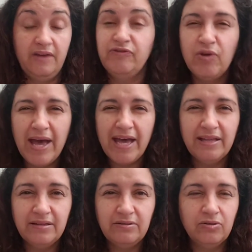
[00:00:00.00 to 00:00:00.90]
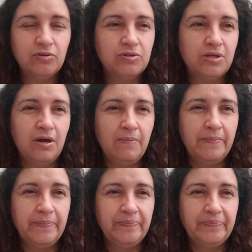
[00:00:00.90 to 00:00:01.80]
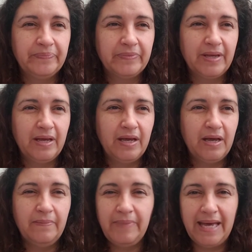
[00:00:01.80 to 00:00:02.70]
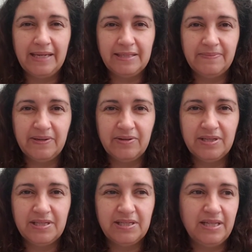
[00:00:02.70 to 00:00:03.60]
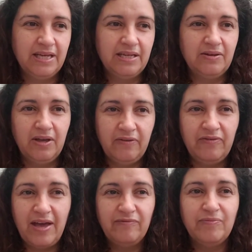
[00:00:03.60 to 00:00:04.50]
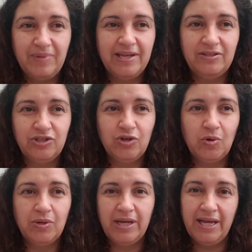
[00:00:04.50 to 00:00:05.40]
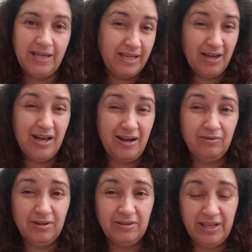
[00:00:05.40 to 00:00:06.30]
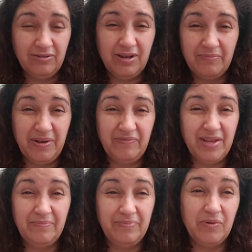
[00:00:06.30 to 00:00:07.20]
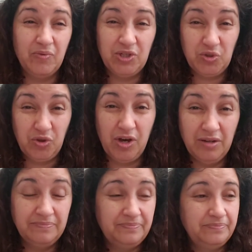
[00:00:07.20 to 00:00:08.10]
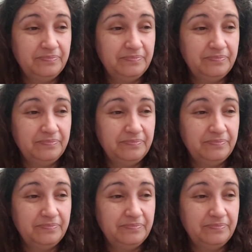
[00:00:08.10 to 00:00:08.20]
Have you had those bad experience? Like, have you played the joke and the outcome have not been what you thought?